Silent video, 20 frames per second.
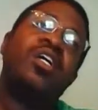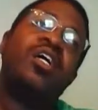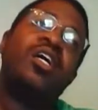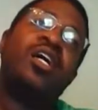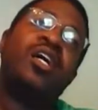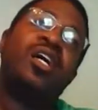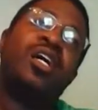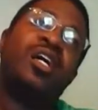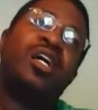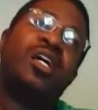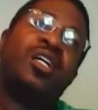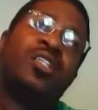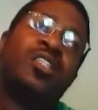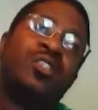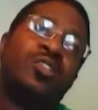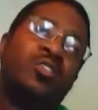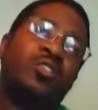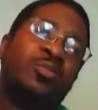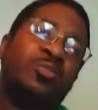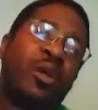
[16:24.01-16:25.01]

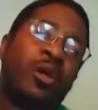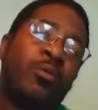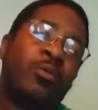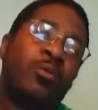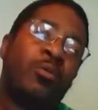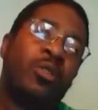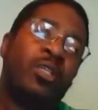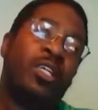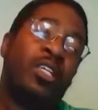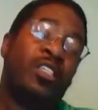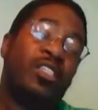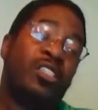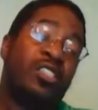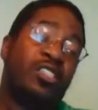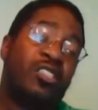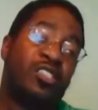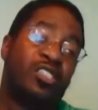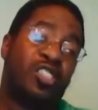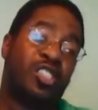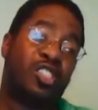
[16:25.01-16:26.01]
He was probably in
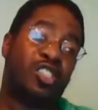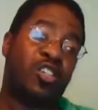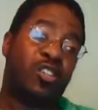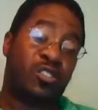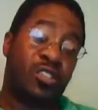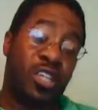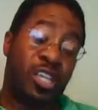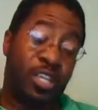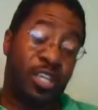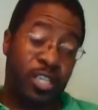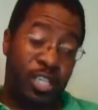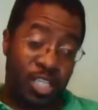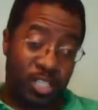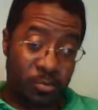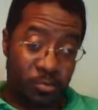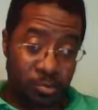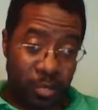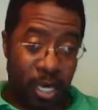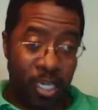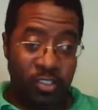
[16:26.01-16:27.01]
just a shirt and his
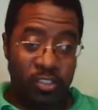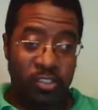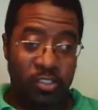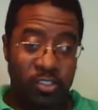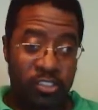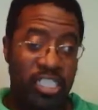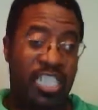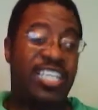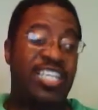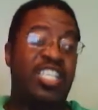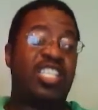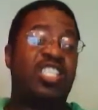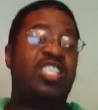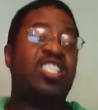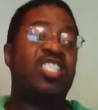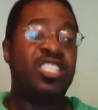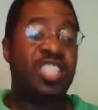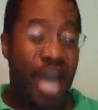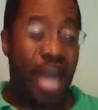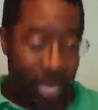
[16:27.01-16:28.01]
boxers and his
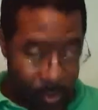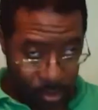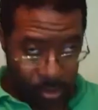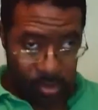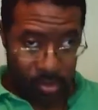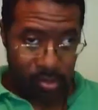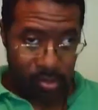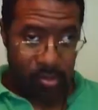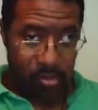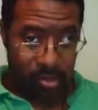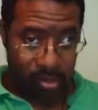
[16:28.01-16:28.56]
socks.